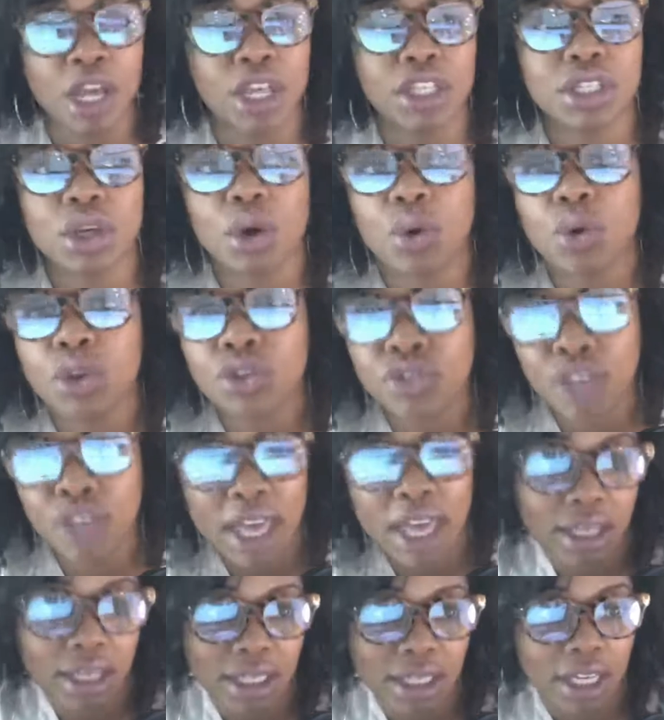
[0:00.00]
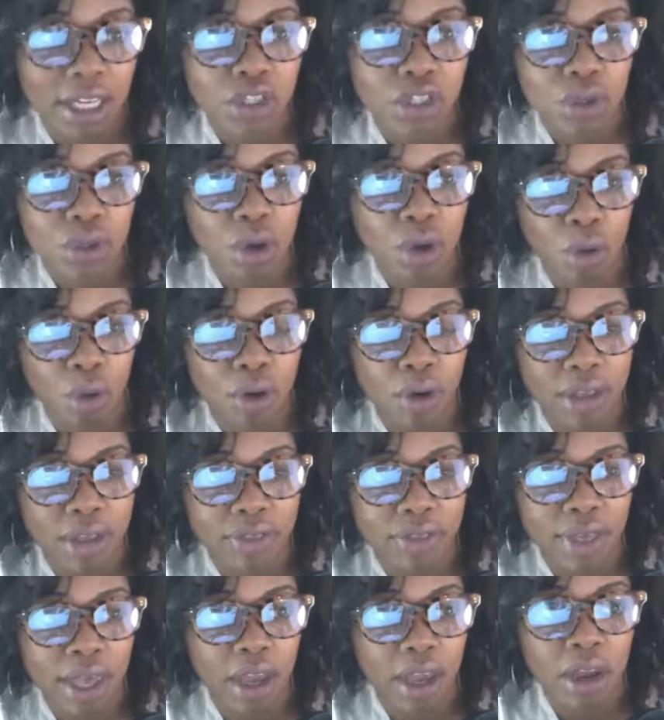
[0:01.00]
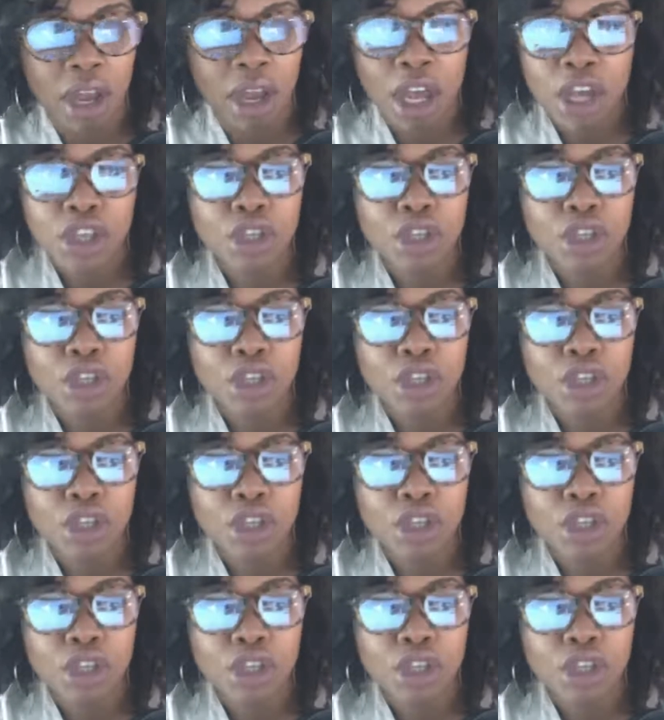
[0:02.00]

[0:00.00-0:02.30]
So that could let you know right there,